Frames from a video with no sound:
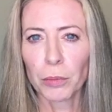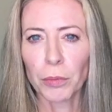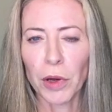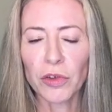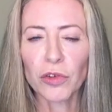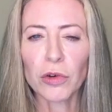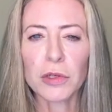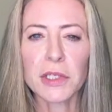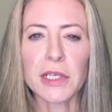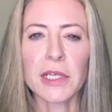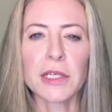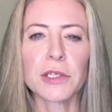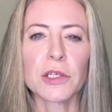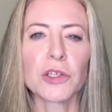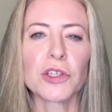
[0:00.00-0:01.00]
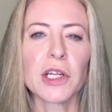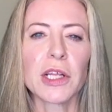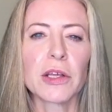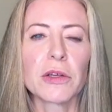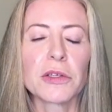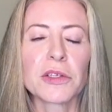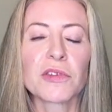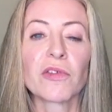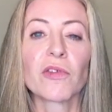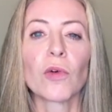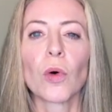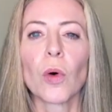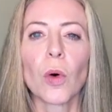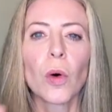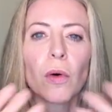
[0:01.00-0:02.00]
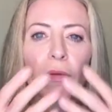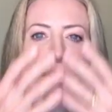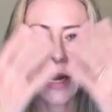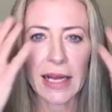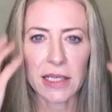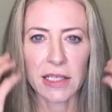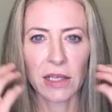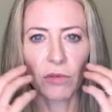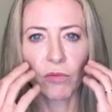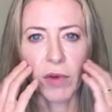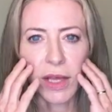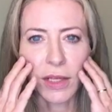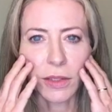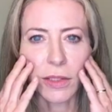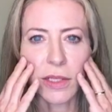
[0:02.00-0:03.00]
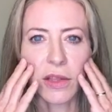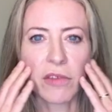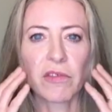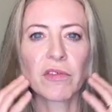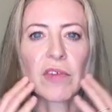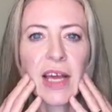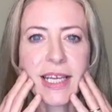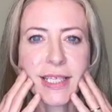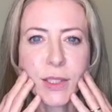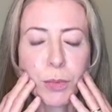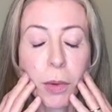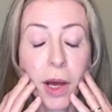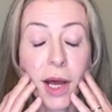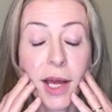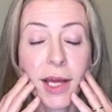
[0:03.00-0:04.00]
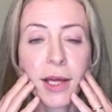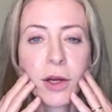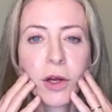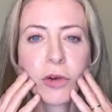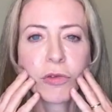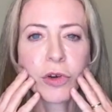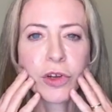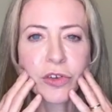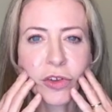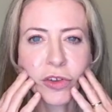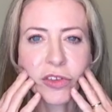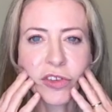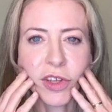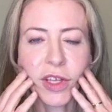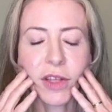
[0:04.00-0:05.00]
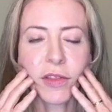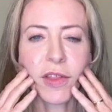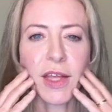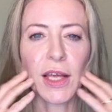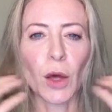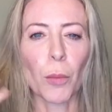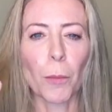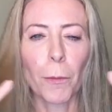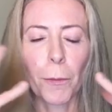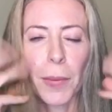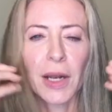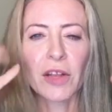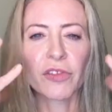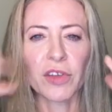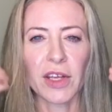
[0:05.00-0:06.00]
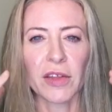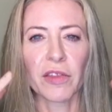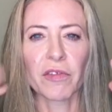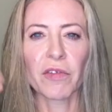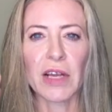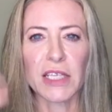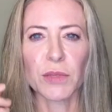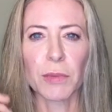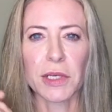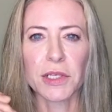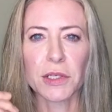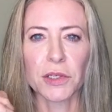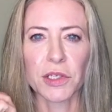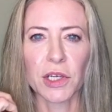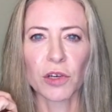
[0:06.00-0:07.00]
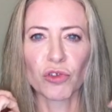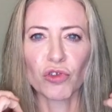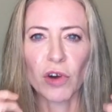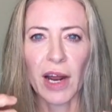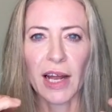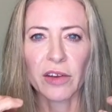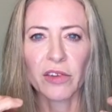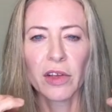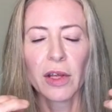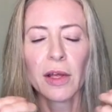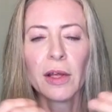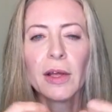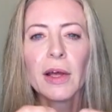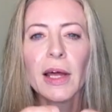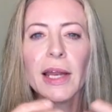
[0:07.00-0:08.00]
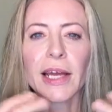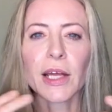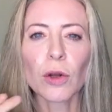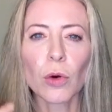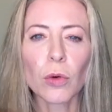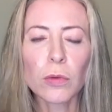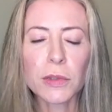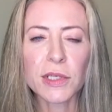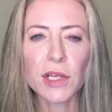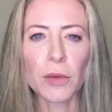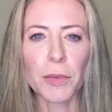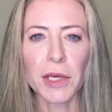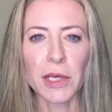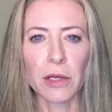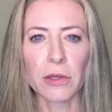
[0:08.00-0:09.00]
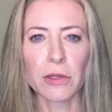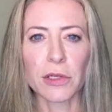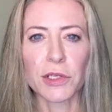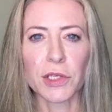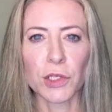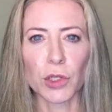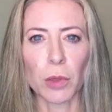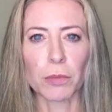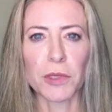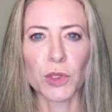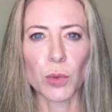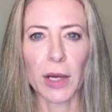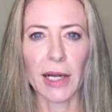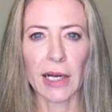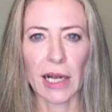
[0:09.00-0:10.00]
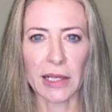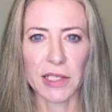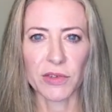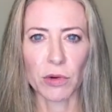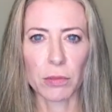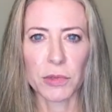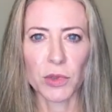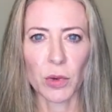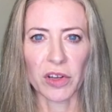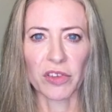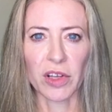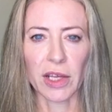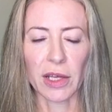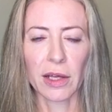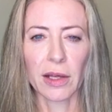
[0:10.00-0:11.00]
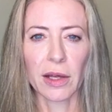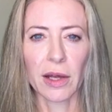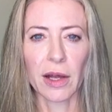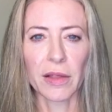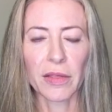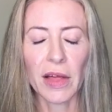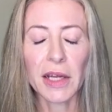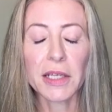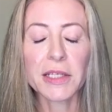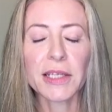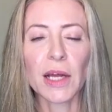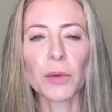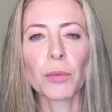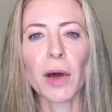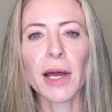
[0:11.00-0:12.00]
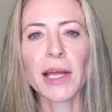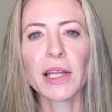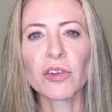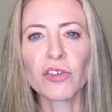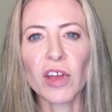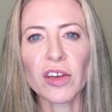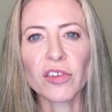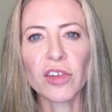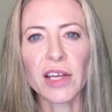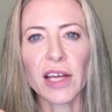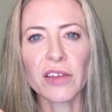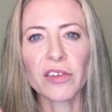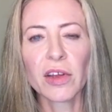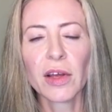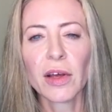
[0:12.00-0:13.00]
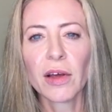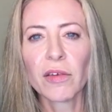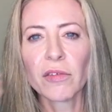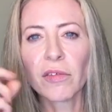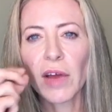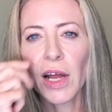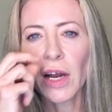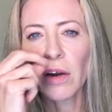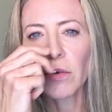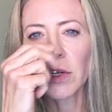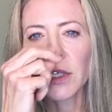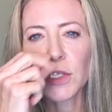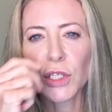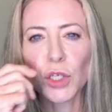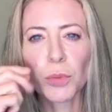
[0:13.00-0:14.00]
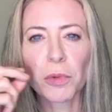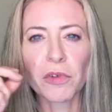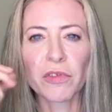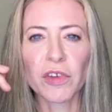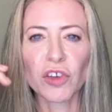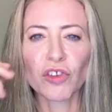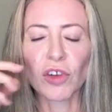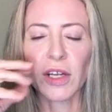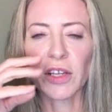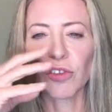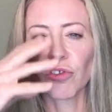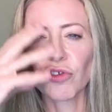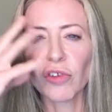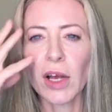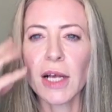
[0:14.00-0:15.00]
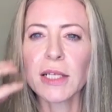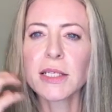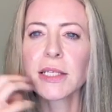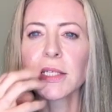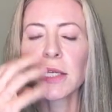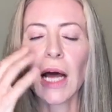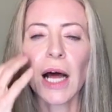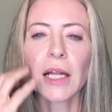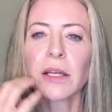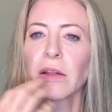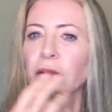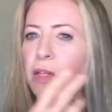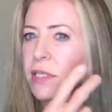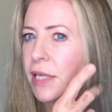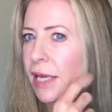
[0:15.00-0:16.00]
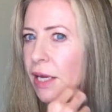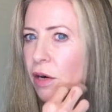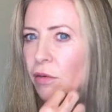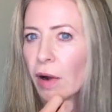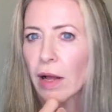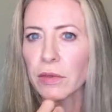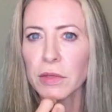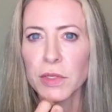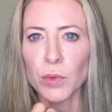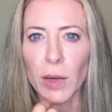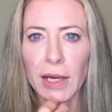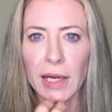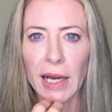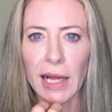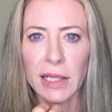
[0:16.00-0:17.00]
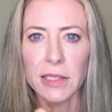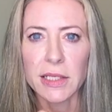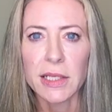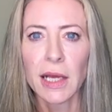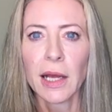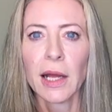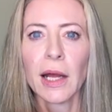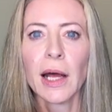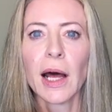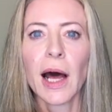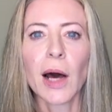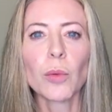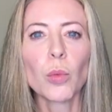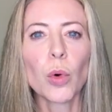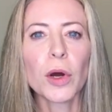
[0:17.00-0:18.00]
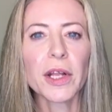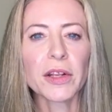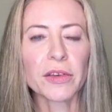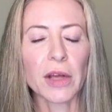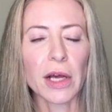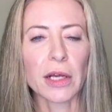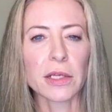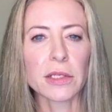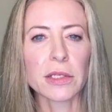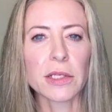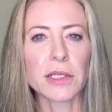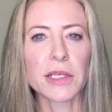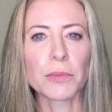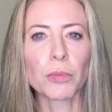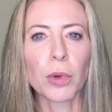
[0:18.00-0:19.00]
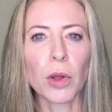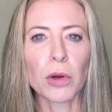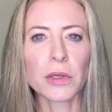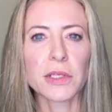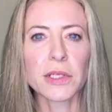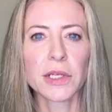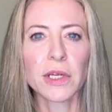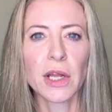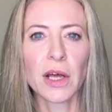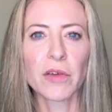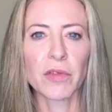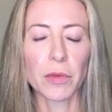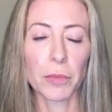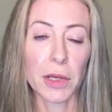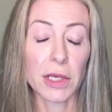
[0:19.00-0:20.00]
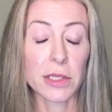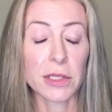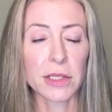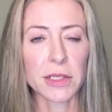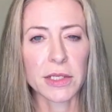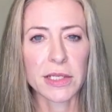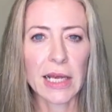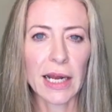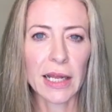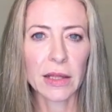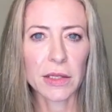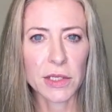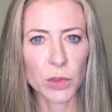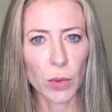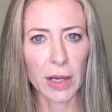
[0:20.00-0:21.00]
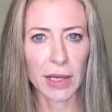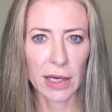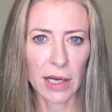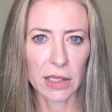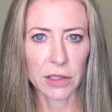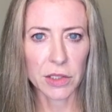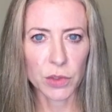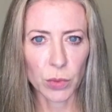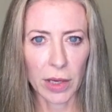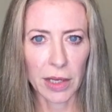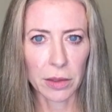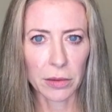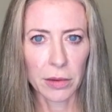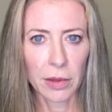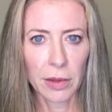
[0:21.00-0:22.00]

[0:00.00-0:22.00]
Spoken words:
Botox is usually used for relaxing wrinkles in the face by reducing the ability of the face muscles to contract. And it can also be used to stop the sweat glands from sweating. And that is done by injecting it very superficially just under the skin around the sweat glands. And what it does is it blocks the nerve impulse that's telling the sweat gland to sweat.